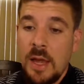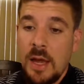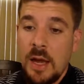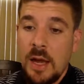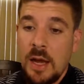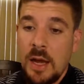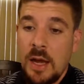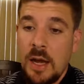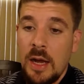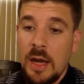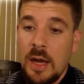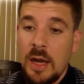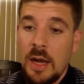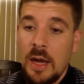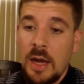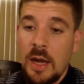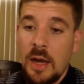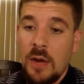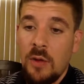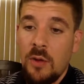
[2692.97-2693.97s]

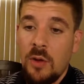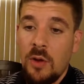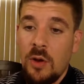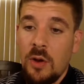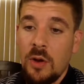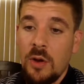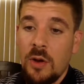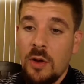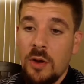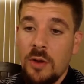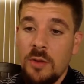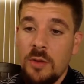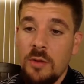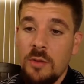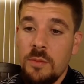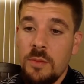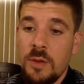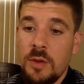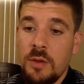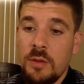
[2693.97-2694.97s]
How long are
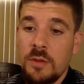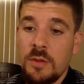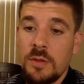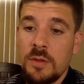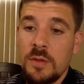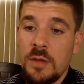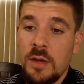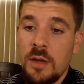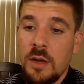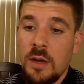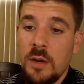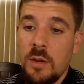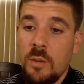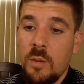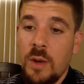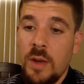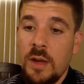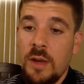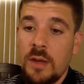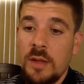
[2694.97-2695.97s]
new build
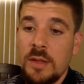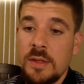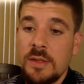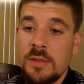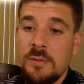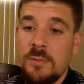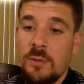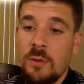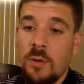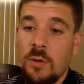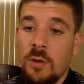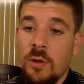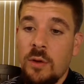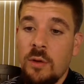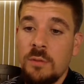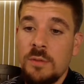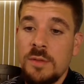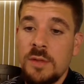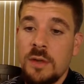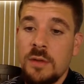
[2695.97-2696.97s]
wait list for
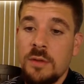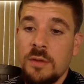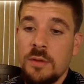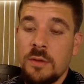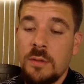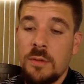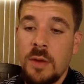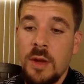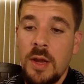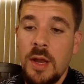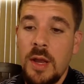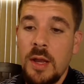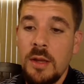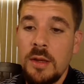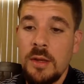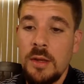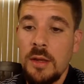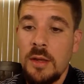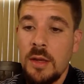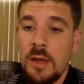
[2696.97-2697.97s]
homes under
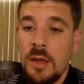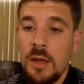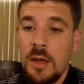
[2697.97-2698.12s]
380?